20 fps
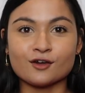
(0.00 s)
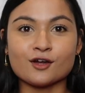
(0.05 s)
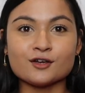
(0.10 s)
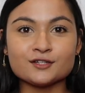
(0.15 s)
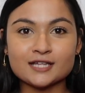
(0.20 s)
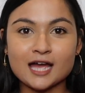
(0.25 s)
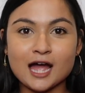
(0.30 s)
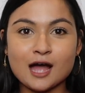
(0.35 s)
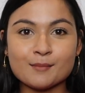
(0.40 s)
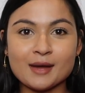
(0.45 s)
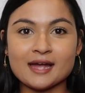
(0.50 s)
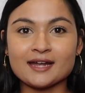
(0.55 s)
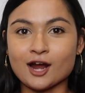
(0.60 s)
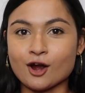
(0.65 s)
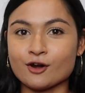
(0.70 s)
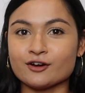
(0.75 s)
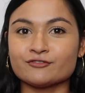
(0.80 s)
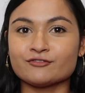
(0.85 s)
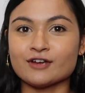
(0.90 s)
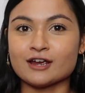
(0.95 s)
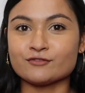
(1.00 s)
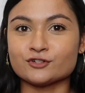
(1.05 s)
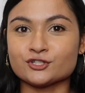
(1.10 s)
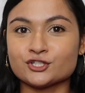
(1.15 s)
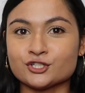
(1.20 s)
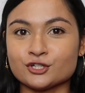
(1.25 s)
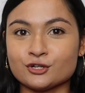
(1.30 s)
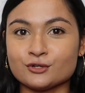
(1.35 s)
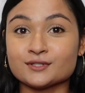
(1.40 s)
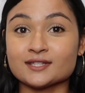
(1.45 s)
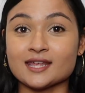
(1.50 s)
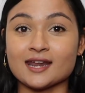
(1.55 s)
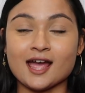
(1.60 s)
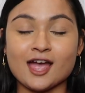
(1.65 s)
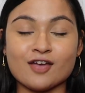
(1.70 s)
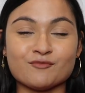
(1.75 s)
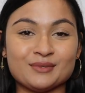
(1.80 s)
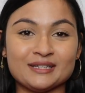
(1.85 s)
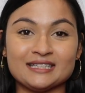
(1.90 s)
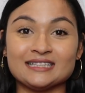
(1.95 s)
those are my current favorite shoes that I
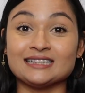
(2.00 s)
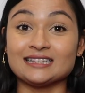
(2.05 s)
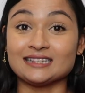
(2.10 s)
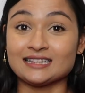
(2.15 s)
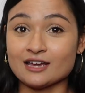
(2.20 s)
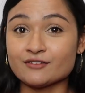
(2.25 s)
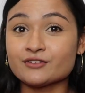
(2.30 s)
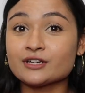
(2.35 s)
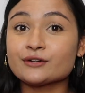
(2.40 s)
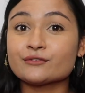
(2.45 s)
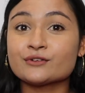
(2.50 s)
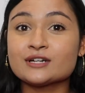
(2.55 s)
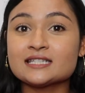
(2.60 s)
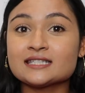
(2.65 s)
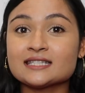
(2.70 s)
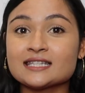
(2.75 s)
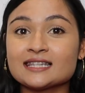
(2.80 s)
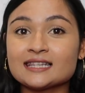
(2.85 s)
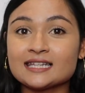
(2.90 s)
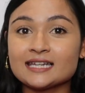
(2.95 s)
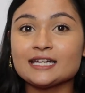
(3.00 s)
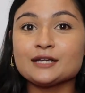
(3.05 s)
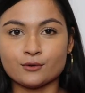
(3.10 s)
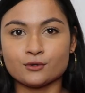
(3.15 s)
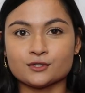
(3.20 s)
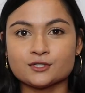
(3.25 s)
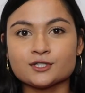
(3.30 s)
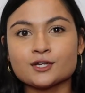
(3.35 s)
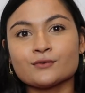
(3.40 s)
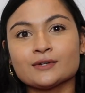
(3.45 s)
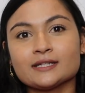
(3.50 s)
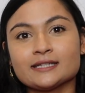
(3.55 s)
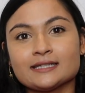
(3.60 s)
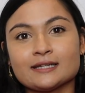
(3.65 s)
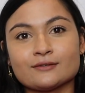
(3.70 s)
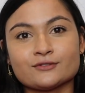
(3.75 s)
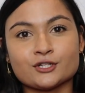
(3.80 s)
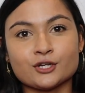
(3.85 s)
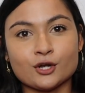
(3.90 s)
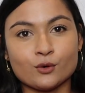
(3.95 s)
have been loving recently. I would also really
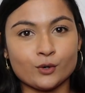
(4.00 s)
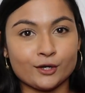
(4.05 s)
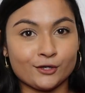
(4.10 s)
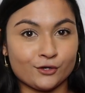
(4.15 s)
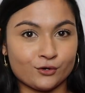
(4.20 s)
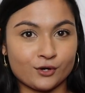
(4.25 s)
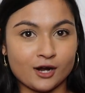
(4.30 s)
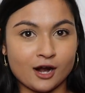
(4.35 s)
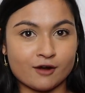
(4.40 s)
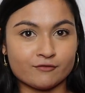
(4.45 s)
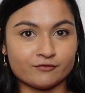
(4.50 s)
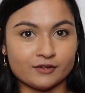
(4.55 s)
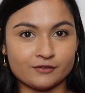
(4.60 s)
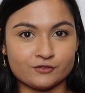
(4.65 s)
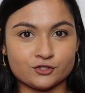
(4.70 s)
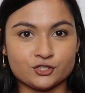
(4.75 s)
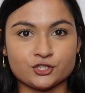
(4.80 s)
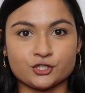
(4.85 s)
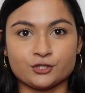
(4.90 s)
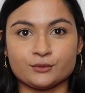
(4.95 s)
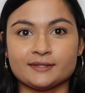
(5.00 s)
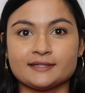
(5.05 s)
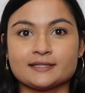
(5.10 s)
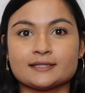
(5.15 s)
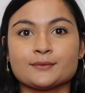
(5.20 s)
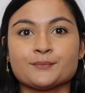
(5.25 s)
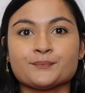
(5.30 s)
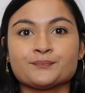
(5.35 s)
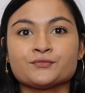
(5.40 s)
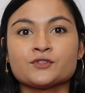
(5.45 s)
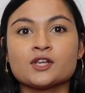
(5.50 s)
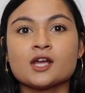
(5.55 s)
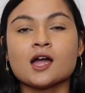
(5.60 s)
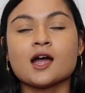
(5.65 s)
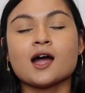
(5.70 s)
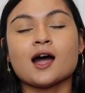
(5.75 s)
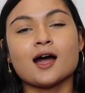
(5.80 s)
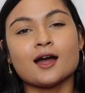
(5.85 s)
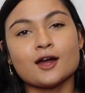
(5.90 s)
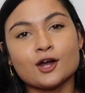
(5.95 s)
love to know what your current favorite shoe is.
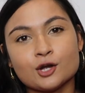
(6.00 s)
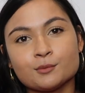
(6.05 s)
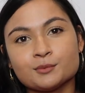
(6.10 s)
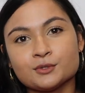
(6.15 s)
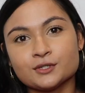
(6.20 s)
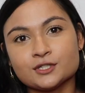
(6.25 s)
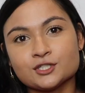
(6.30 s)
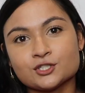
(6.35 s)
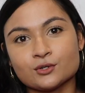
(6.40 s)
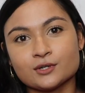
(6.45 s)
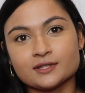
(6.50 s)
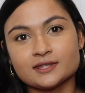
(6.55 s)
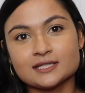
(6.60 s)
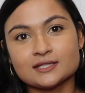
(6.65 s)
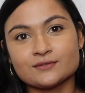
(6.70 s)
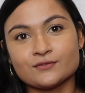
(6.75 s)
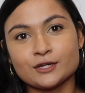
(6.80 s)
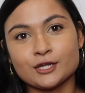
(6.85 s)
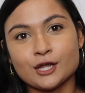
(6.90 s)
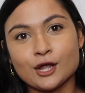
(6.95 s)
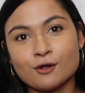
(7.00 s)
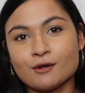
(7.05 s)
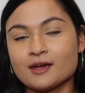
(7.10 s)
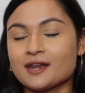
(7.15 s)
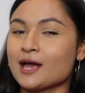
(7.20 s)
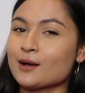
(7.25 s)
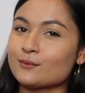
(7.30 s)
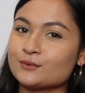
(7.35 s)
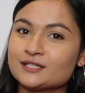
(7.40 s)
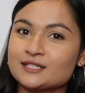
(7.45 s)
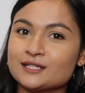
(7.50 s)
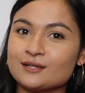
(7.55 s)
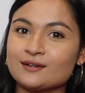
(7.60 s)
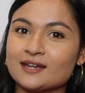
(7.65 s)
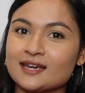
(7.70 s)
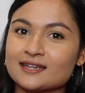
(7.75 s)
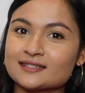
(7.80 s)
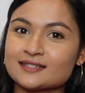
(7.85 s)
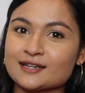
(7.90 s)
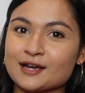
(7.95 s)
I hope you enjoyed this video and I will see you
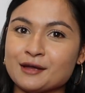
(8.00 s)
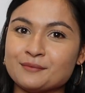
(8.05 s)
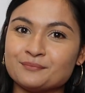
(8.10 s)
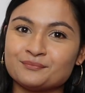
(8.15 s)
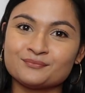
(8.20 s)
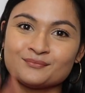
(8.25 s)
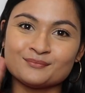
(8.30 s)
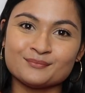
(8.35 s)
next time.